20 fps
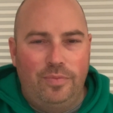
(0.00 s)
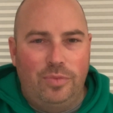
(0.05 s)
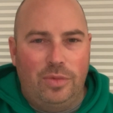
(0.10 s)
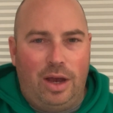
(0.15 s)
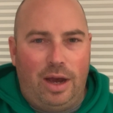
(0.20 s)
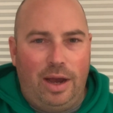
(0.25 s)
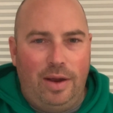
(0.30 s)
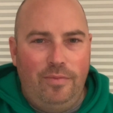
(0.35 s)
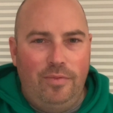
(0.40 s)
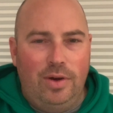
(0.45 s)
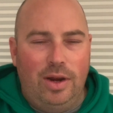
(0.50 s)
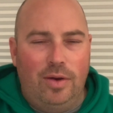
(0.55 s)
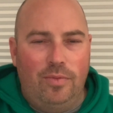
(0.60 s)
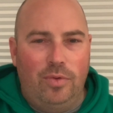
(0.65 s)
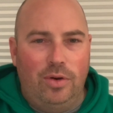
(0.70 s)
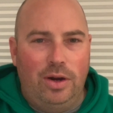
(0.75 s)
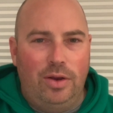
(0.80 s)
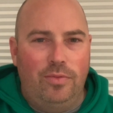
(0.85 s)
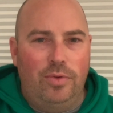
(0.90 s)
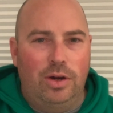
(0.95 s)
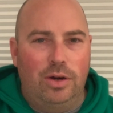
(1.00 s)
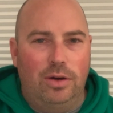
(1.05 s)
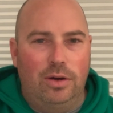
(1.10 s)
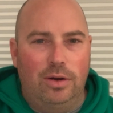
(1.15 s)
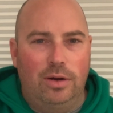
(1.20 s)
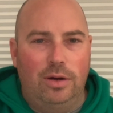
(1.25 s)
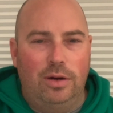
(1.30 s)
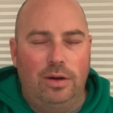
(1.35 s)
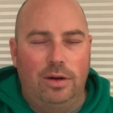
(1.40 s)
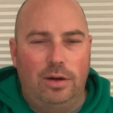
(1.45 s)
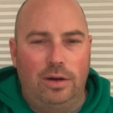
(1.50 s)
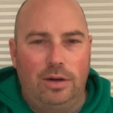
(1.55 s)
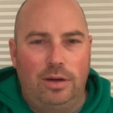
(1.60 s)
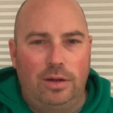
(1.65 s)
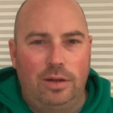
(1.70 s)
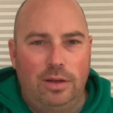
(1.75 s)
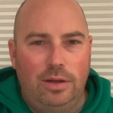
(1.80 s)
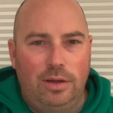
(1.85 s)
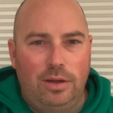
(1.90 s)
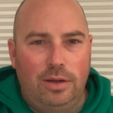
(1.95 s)
I've never even heard
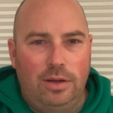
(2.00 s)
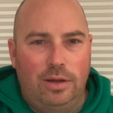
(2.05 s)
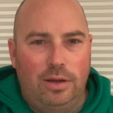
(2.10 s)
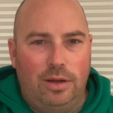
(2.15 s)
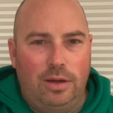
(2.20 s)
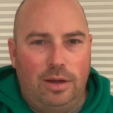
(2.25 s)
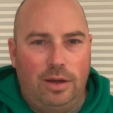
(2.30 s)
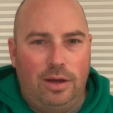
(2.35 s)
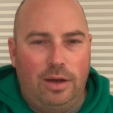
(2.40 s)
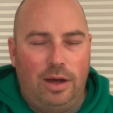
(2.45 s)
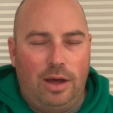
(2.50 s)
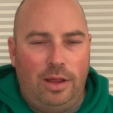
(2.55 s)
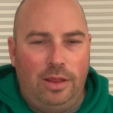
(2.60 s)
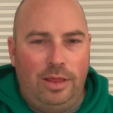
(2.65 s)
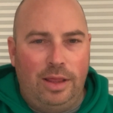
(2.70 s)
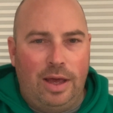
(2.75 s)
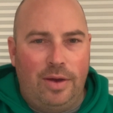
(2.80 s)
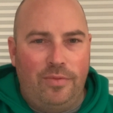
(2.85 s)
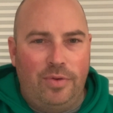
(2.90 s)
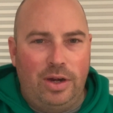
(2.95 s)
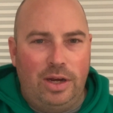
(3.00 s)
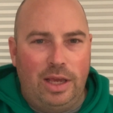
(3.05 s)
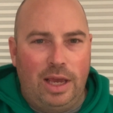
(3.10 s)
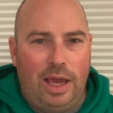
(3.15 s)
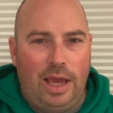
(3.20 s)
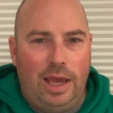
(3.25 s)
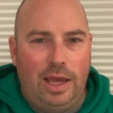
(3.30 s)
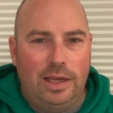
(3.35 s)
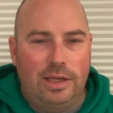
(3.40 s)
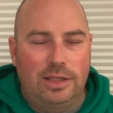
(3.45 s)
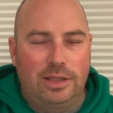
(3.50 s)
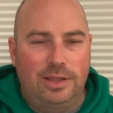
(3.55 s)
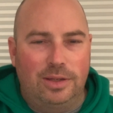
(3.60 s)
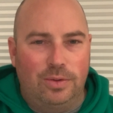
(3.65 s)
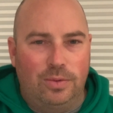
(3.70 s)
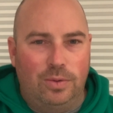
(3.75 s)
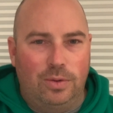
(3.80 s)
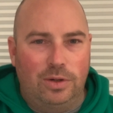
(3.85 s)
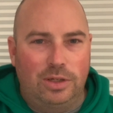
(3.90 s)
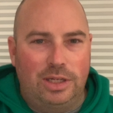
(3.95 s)
11 Yanks
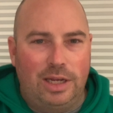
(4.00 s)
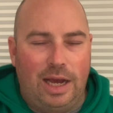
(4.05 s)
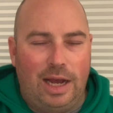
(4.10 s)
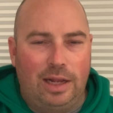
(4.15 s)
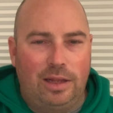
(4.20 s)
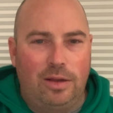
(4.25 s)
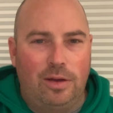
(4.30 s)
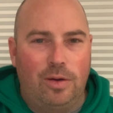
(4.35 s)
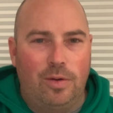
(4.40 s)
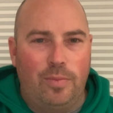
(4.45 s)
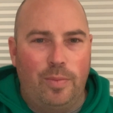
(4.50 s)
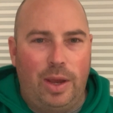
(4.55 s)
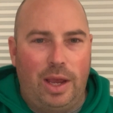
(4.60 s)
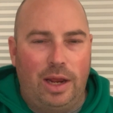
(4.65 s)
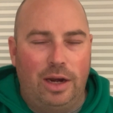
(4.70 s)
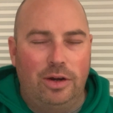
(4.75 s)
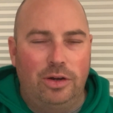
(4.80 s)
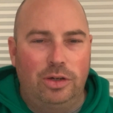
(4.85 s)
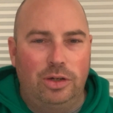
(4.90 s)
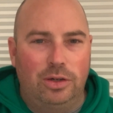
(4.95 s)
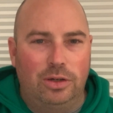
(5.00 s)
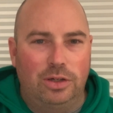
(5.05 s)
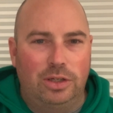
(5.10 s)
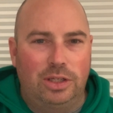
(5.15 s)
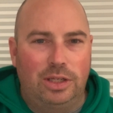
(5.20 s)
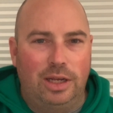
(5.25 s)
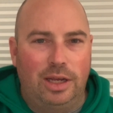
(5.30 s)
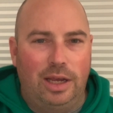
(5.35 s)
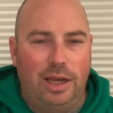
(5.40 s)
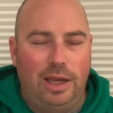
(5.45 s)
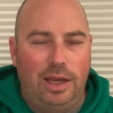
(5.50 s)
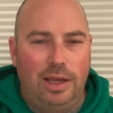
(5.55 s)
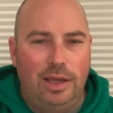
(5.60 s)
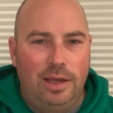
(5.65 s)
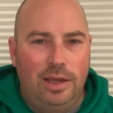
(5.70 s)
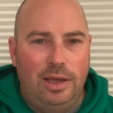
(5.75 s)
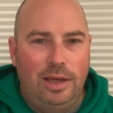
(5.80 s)
or tactical manager say